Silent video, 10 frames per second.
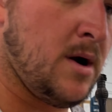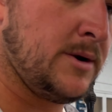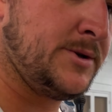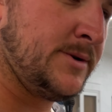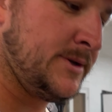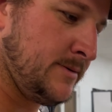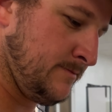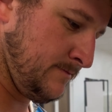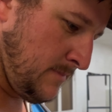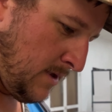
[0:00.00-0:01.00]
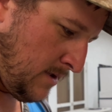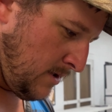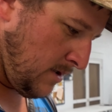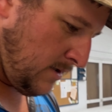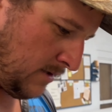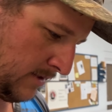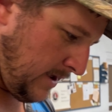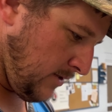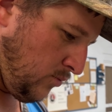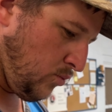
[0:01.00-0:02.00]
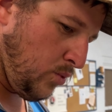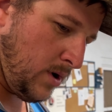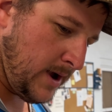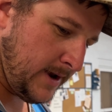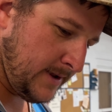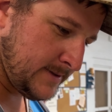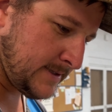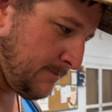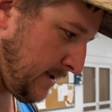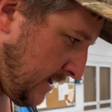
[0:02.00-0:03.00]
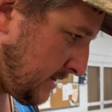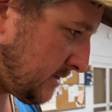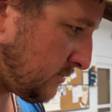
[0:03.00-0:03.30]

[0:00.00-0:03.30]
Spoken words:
archers, like, what is the best